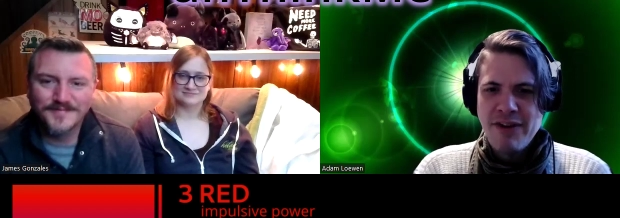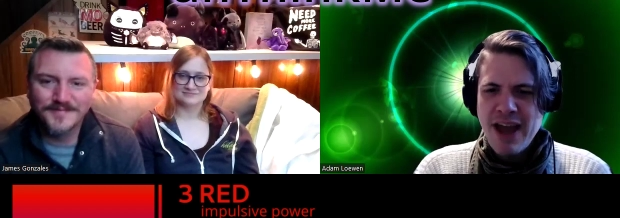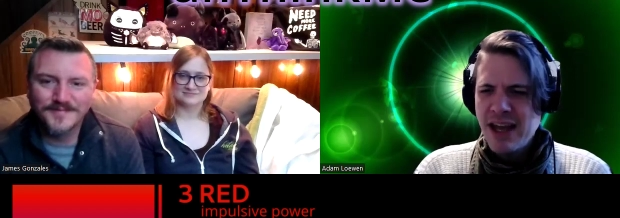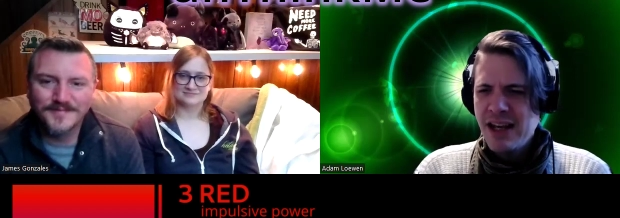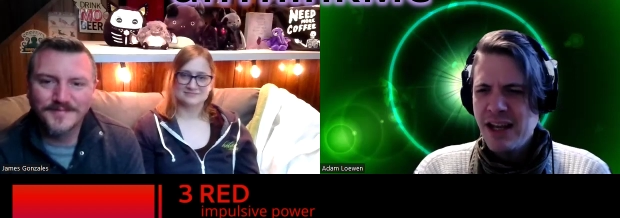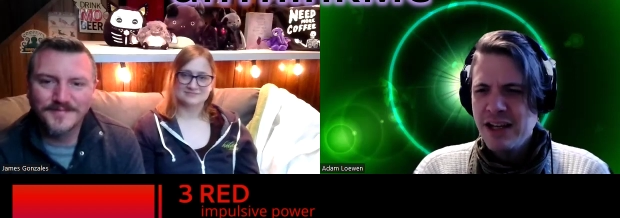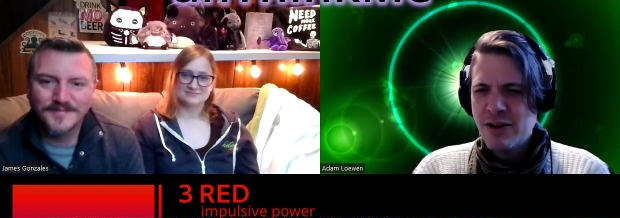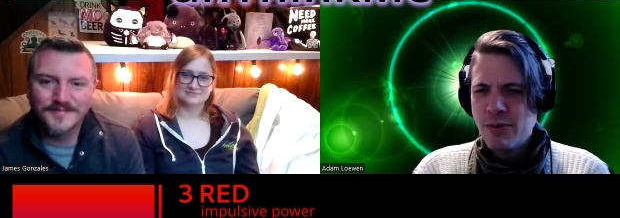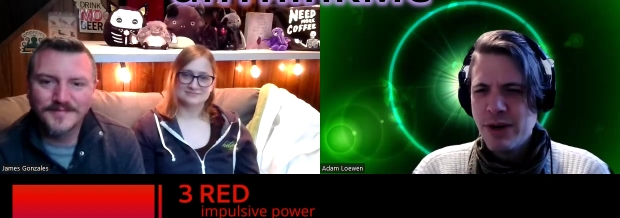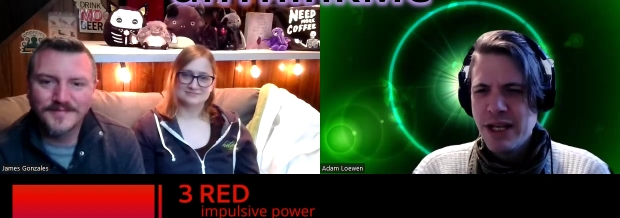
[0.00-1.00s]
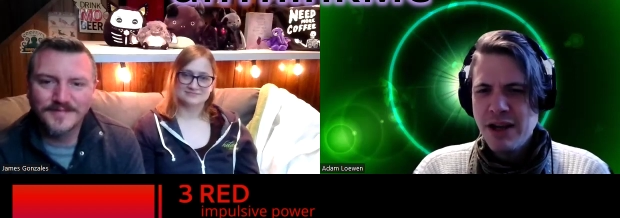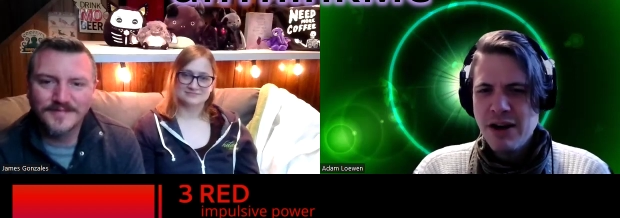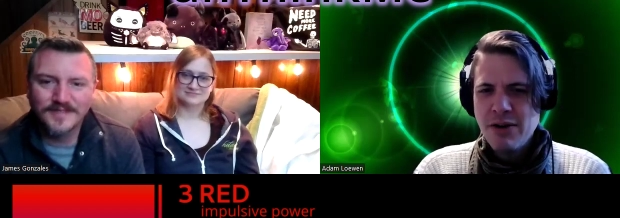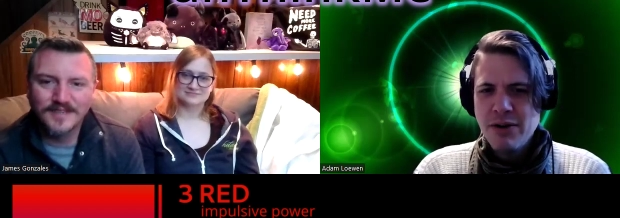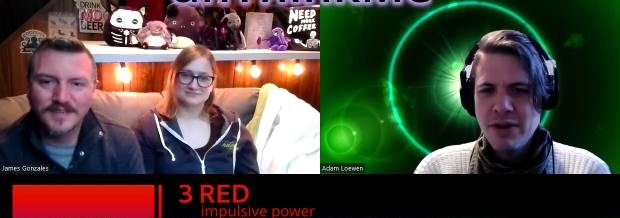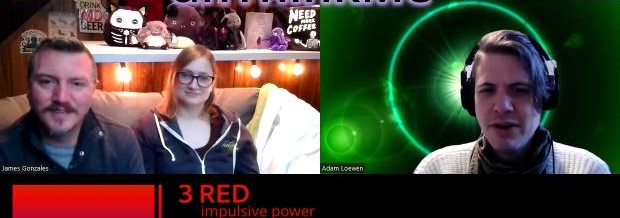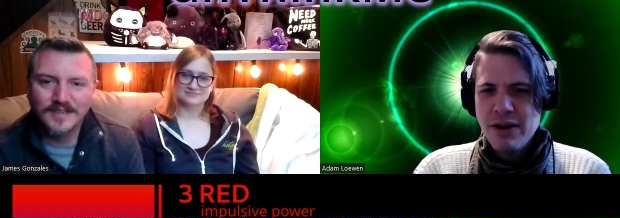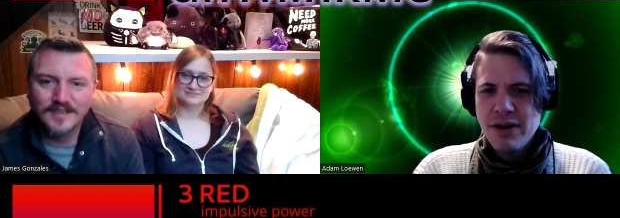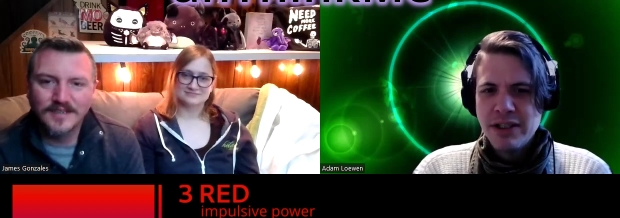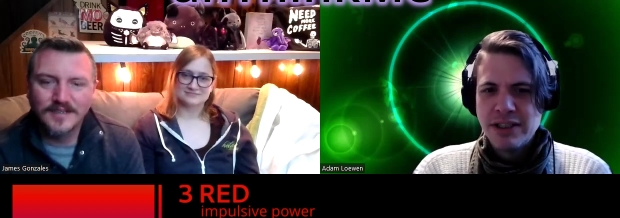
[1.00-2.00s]
Speaker 1: a fan in your window
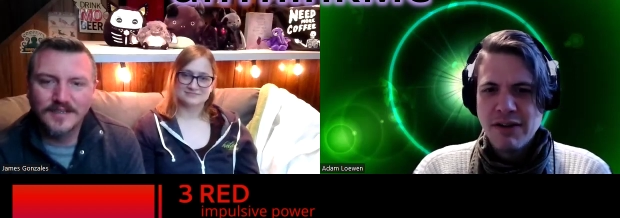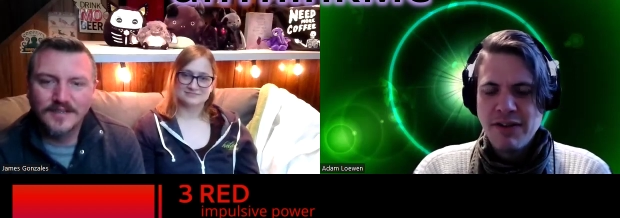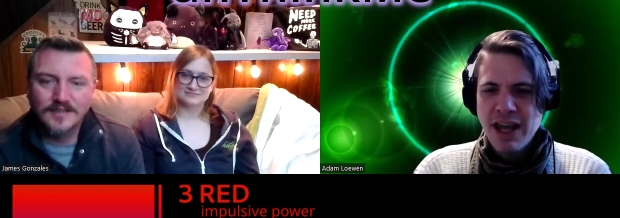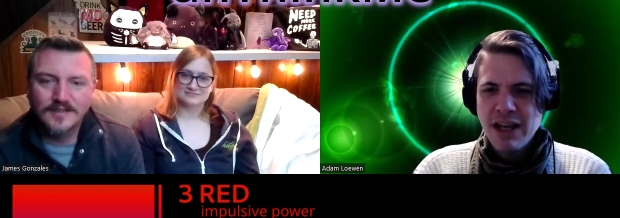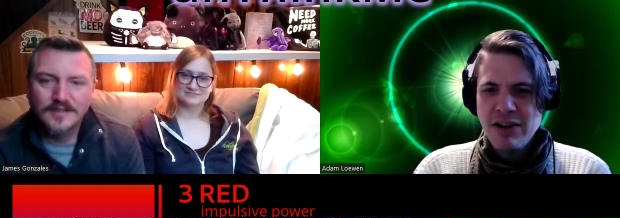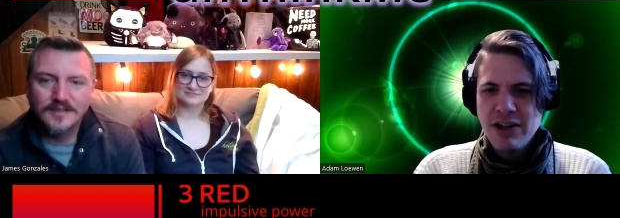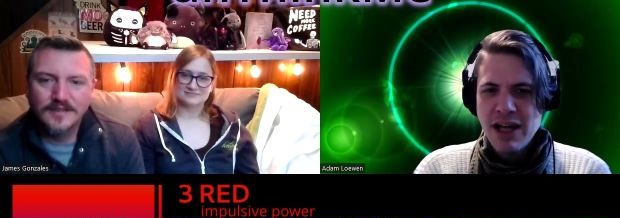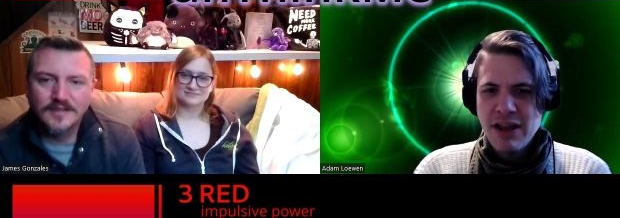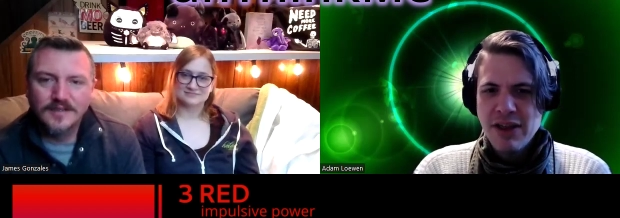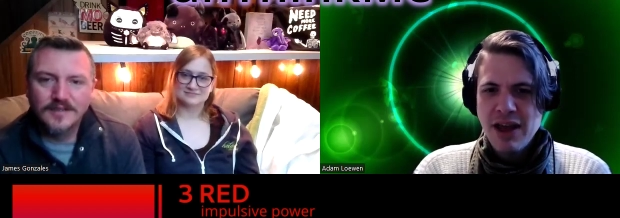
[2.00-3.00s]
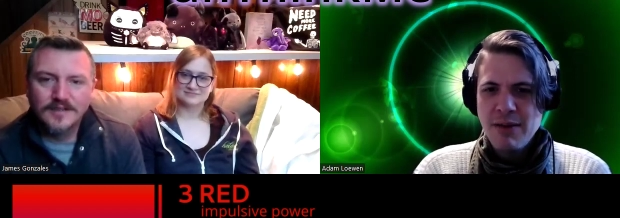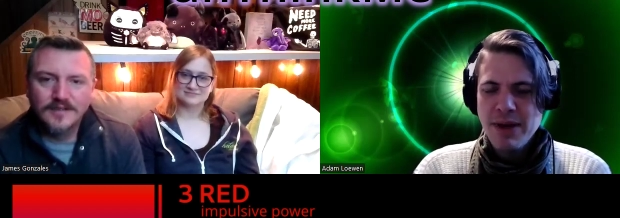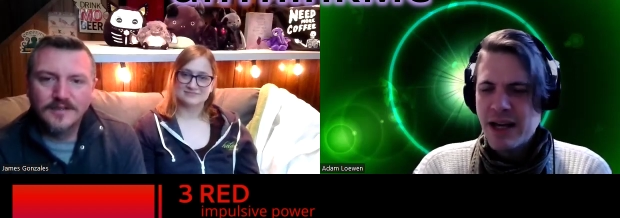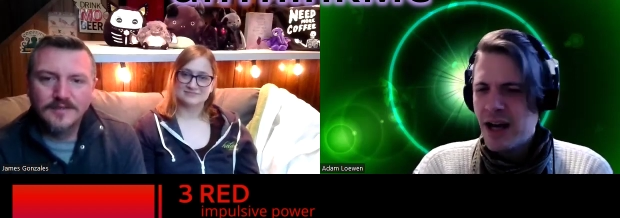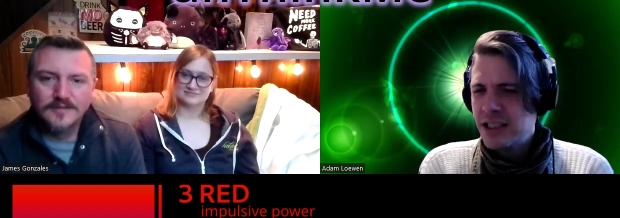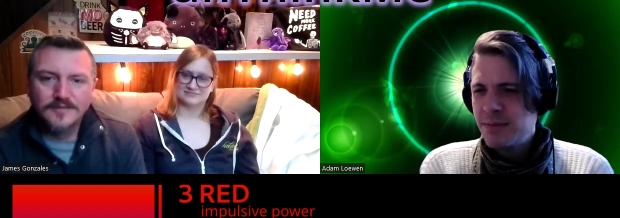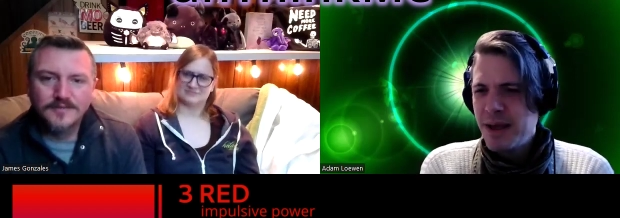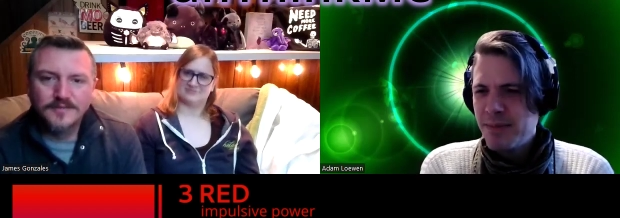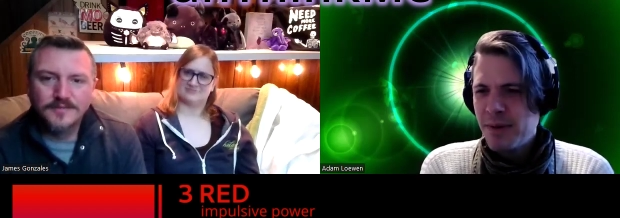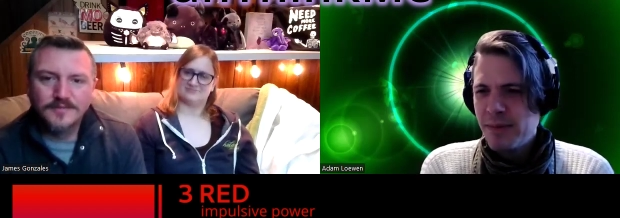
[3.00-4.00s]
suffocated you to death. And because
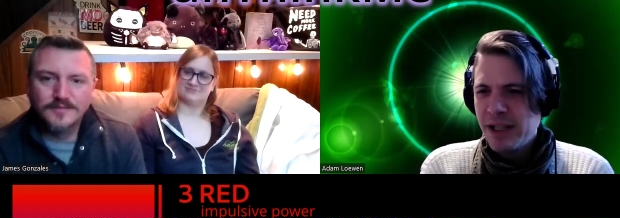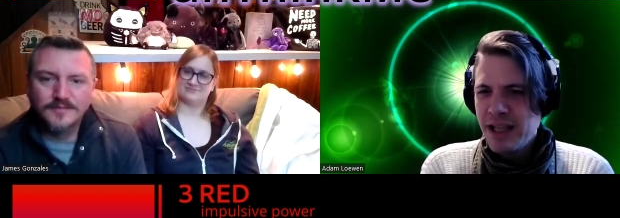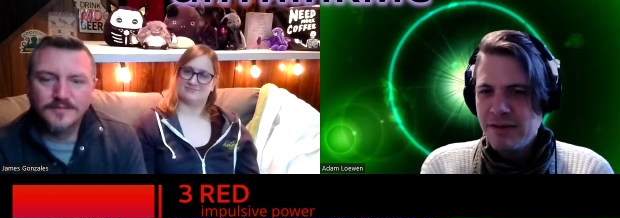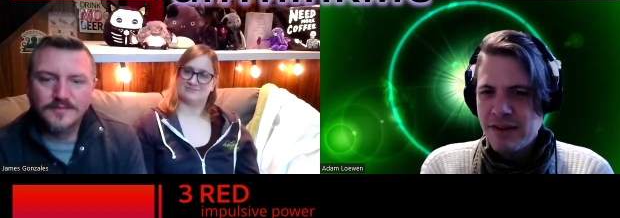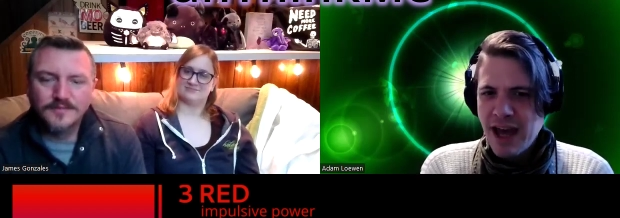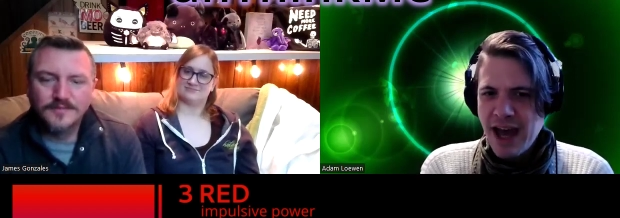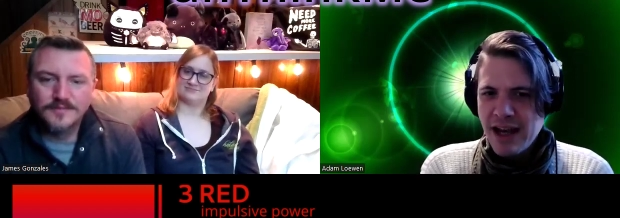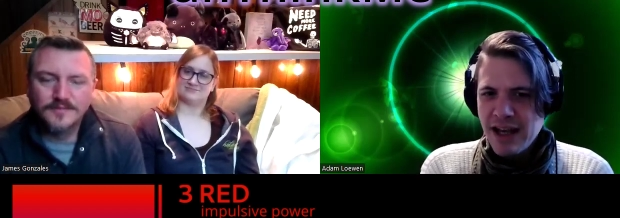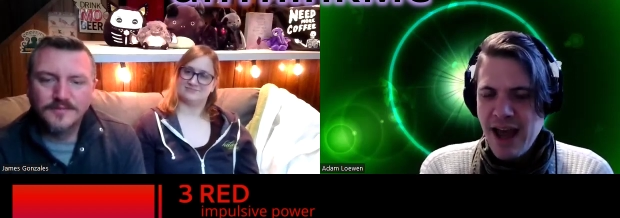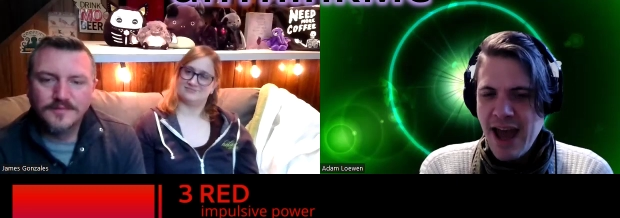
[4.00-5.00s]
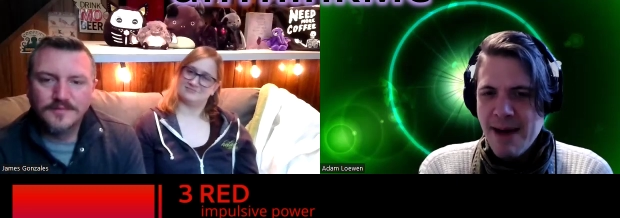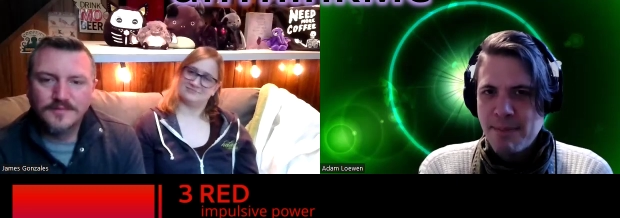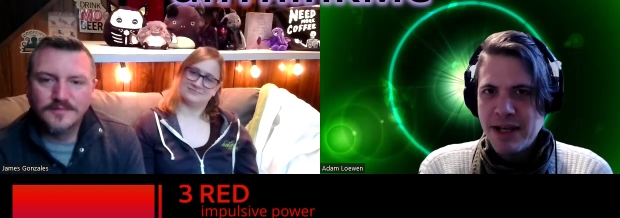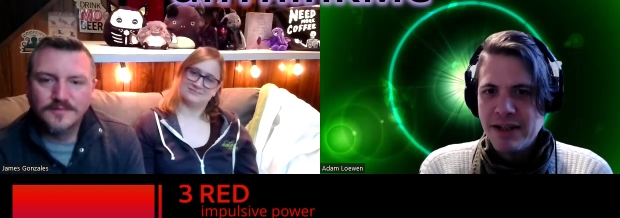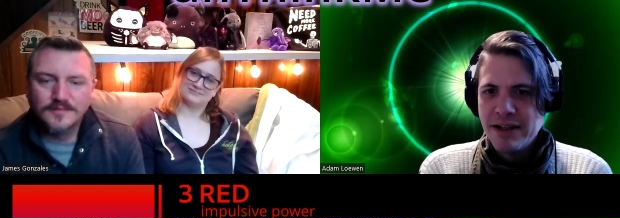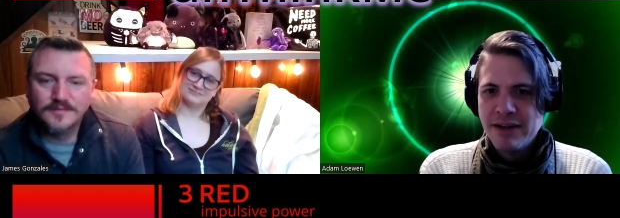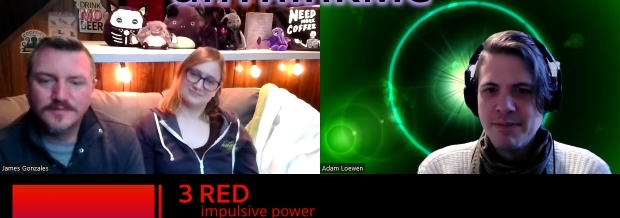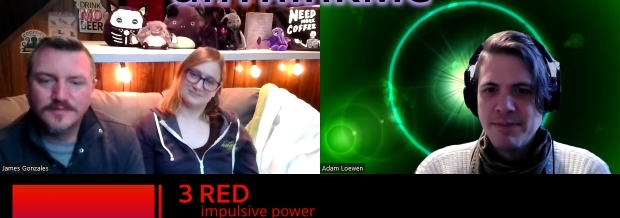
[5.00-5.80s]
people believed that, it happened.